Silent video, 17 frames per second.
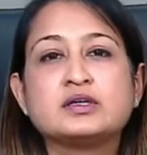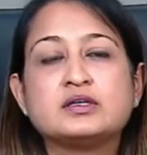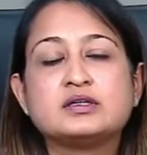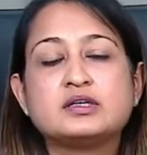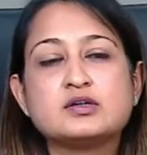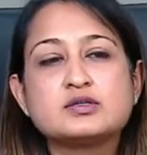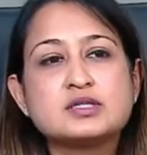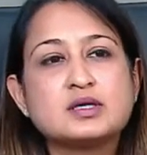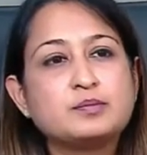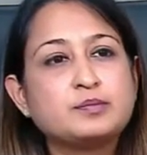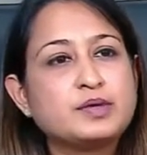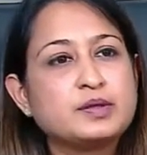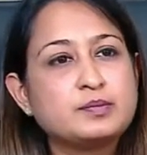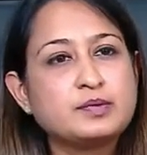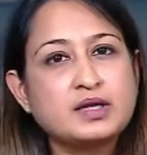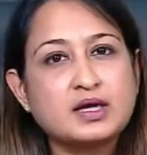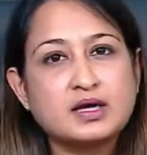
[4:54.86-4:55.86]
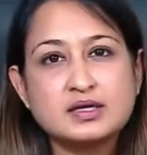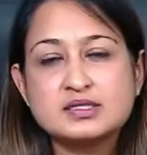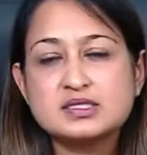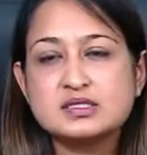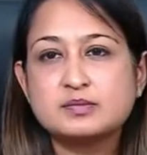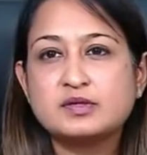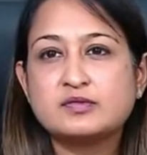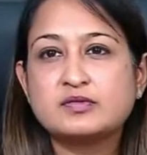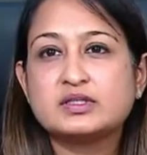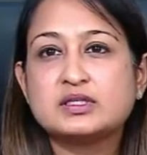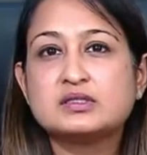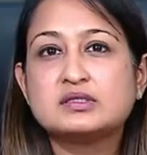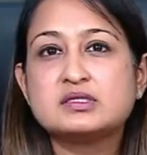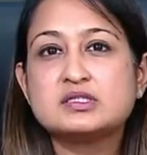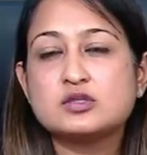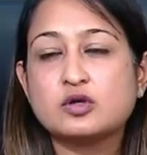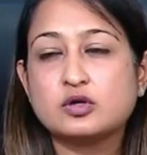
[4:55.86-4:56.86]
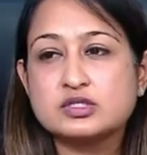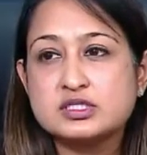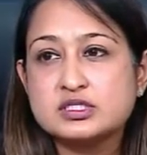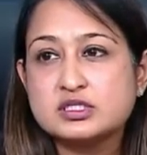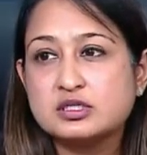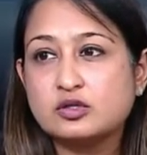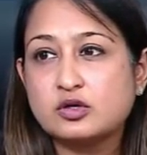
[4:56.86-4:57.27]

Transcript: Now, some people ask me whether these oxygen